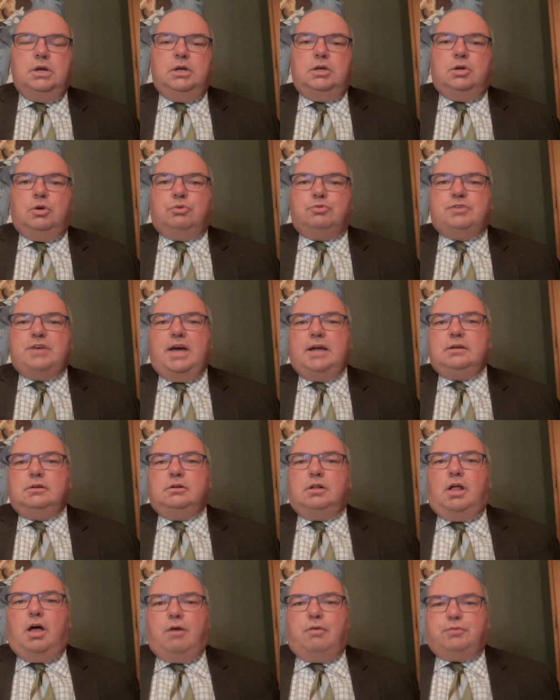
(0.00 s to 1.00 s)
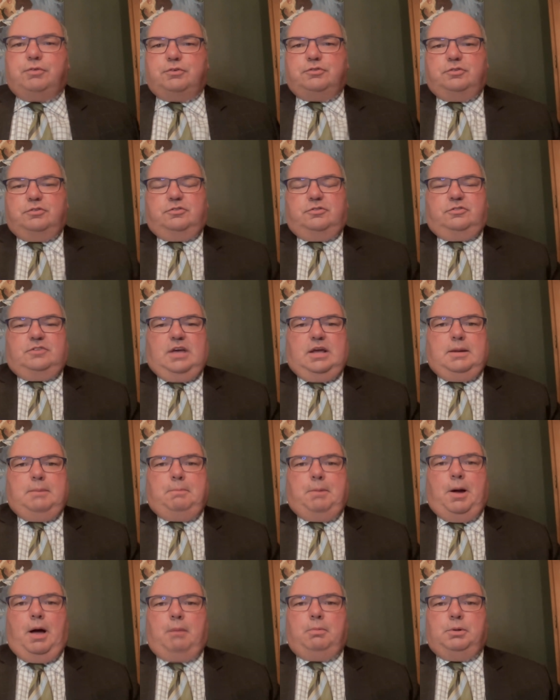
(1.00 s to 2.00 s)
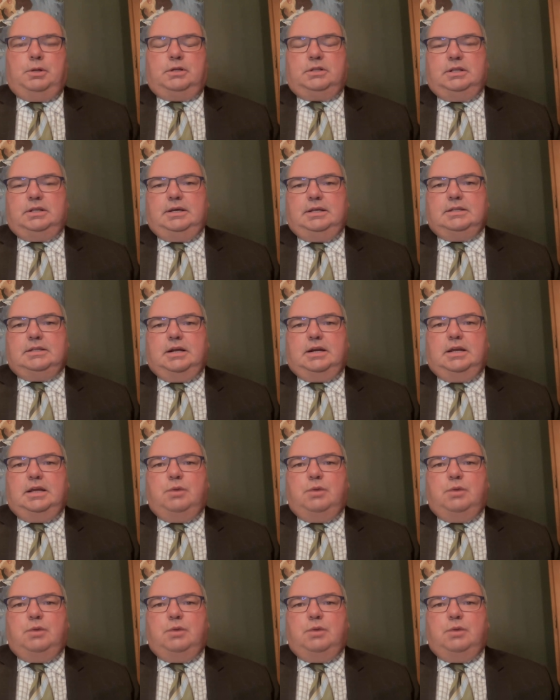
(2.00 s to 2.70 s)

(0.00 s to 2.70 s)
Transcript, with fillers: You know, Daniel Alfredsson stated publicly that